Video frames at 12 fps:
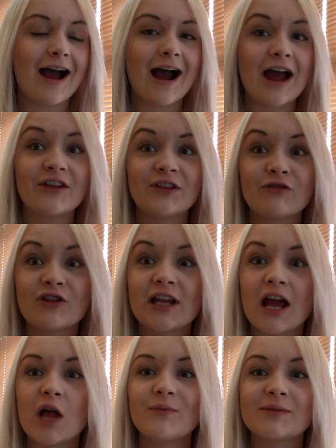I think that really
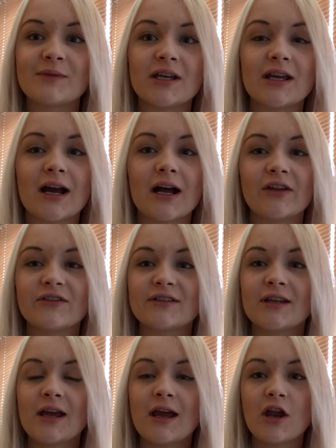helps me.
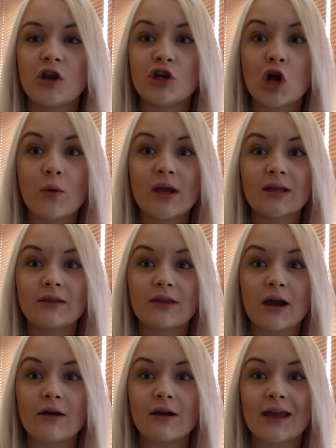And knowing
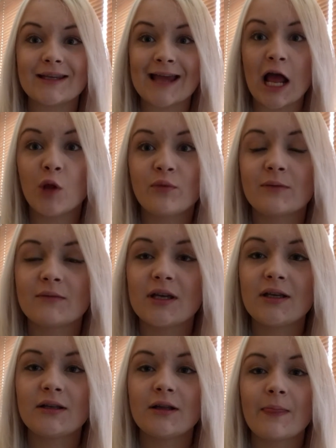that it's helping
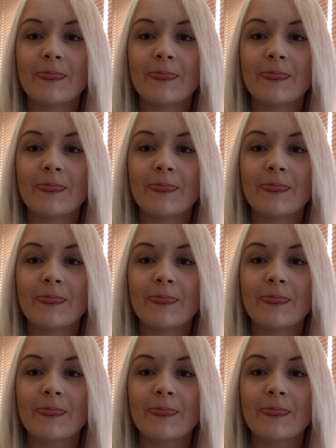me,